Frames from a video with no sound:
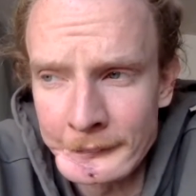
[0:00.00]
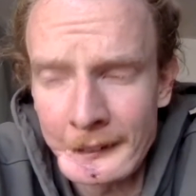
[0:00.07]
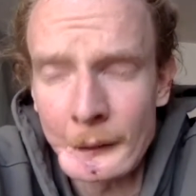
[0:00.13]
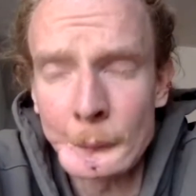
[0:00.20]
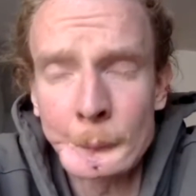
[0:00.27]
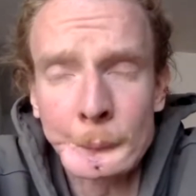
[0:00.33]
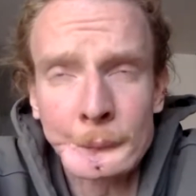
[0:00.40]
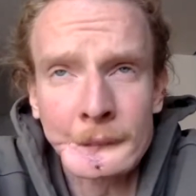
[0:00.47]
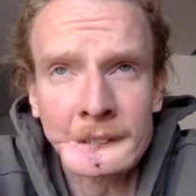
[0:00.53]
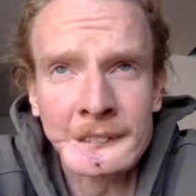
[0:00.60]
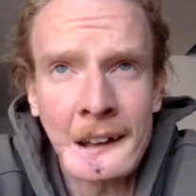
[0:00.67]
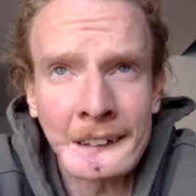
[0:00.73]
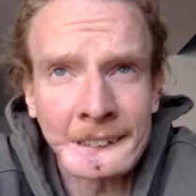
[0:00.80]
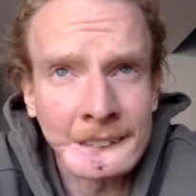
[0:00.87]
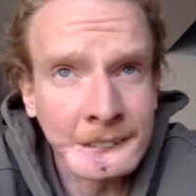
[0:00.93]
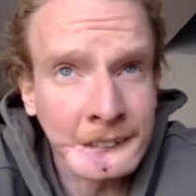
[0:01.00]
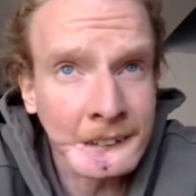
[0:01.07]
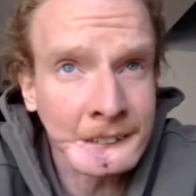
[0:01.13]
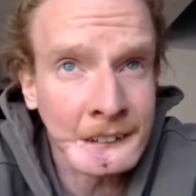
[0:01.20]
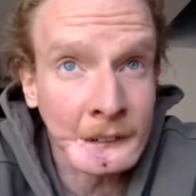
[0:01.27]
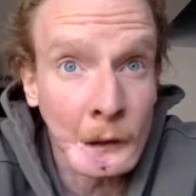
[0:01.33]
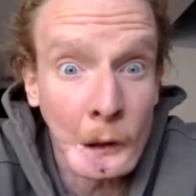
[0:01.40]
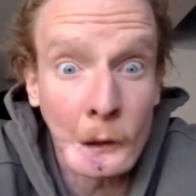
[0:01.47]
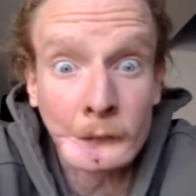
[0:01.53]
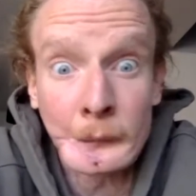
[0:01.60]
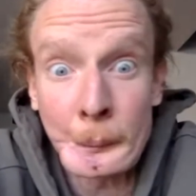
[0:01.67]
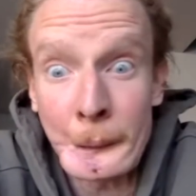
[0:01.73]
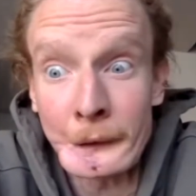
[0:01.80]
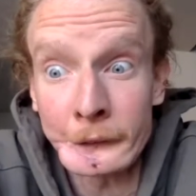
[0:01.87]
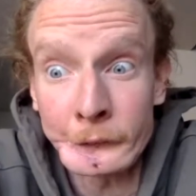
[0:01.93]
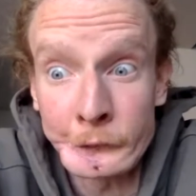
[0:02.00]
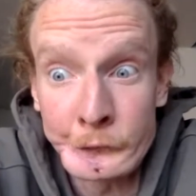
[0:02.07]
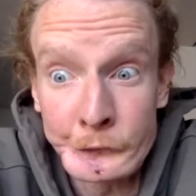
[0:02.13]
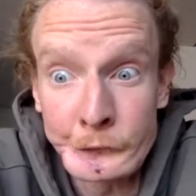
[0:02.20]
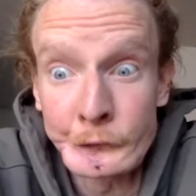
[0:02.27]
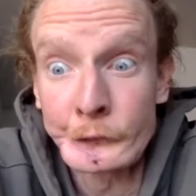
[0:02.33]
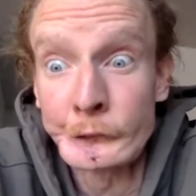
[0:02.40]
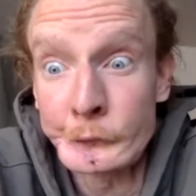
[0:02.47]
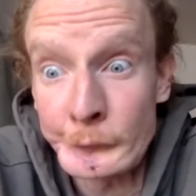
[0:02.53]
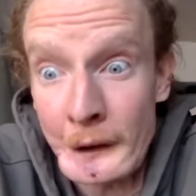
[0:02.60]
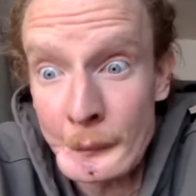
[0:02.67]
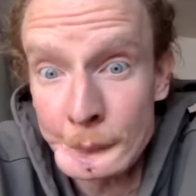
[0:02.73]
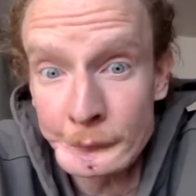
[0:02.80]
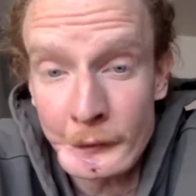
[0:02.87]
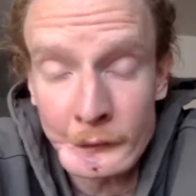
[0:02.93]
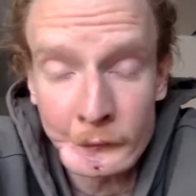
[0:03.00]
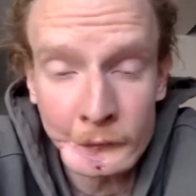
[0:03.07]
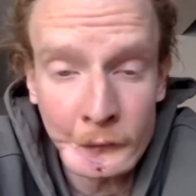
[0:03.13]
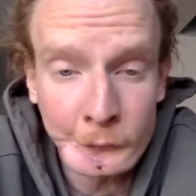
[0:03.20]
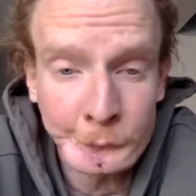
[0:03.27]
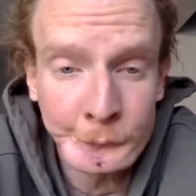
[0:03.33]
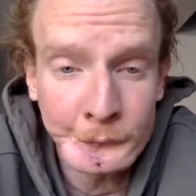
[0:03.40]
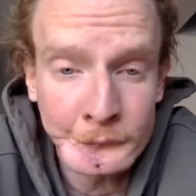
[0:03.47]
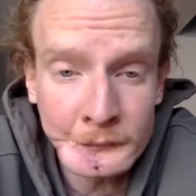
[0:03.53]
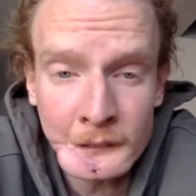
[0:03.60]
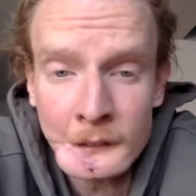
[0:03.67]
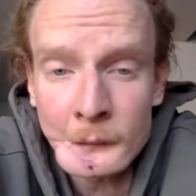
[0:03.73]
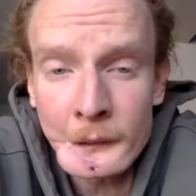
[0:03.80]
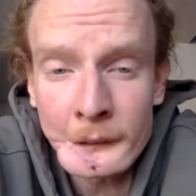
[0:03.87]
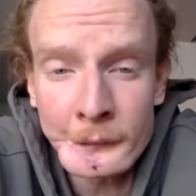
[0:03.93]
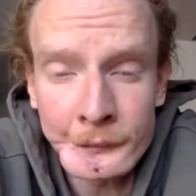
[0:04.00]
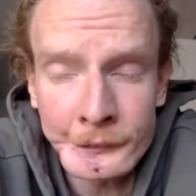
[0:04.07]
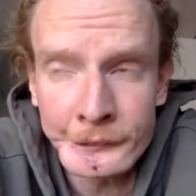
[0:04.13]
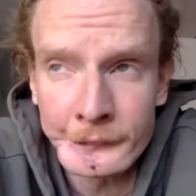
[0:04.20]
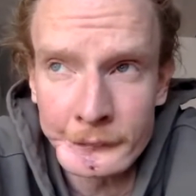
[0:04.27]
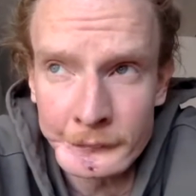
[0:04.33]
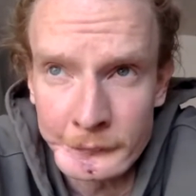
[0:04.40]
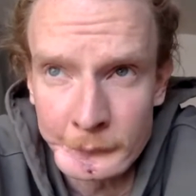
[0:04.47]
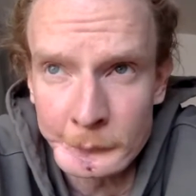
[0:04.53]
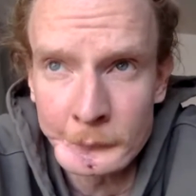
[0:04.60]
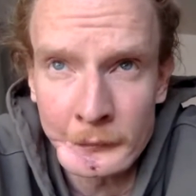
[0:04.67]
Now, is that to say that all Americans should travel to other countries? No, I don't think so.